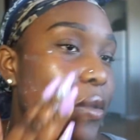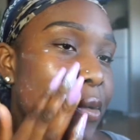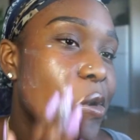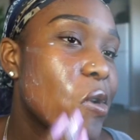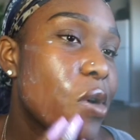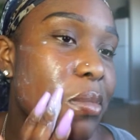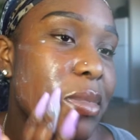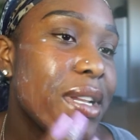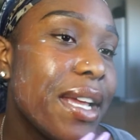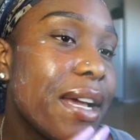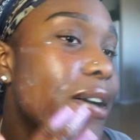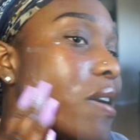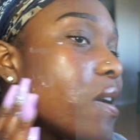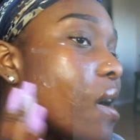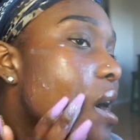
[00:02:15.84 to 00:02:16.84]
Normally,
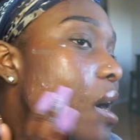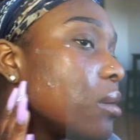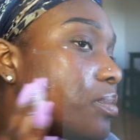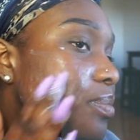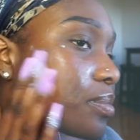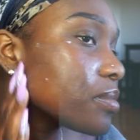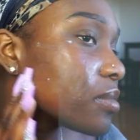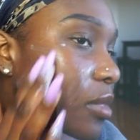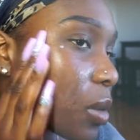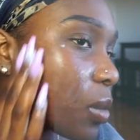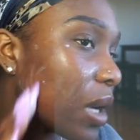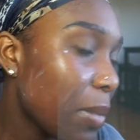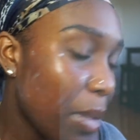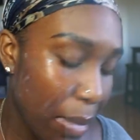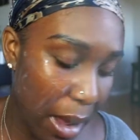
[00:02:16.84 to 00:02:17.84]

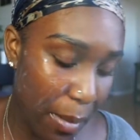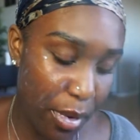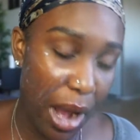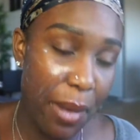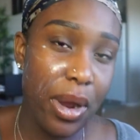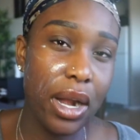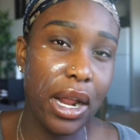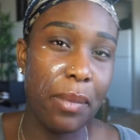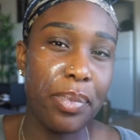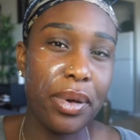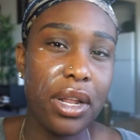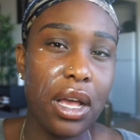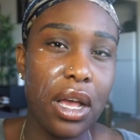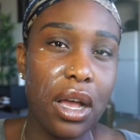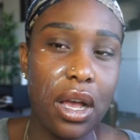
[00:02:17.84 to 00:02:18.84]
when I put my primer on, I put
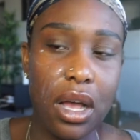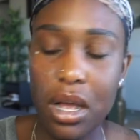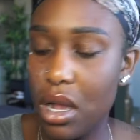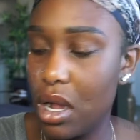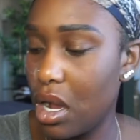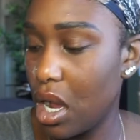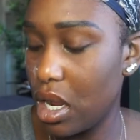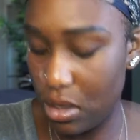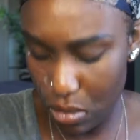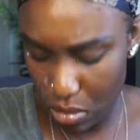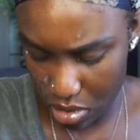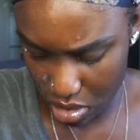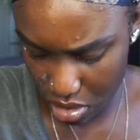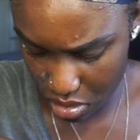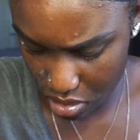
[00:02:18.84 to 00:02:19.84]
it on, oh,
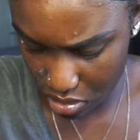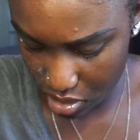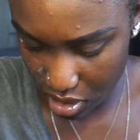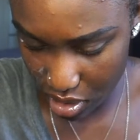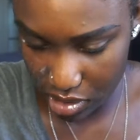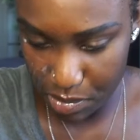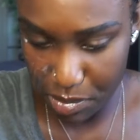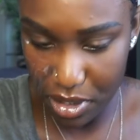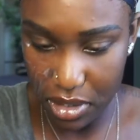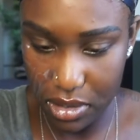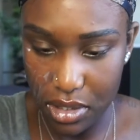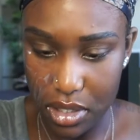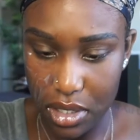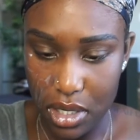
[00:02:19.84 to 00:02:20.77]
see, it spilled.